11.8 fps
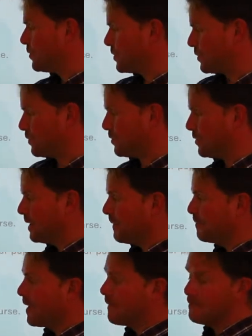saw.
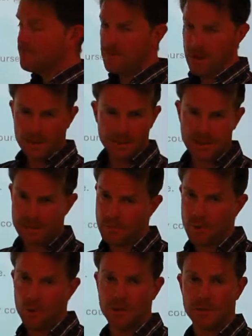Very
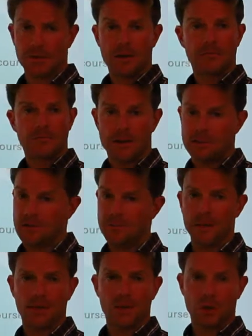typical ones. Must have
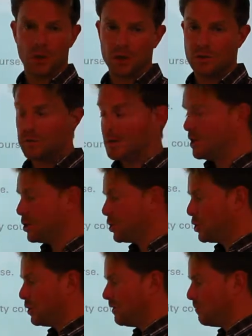been, could have been,
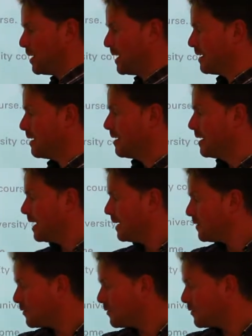should have been. If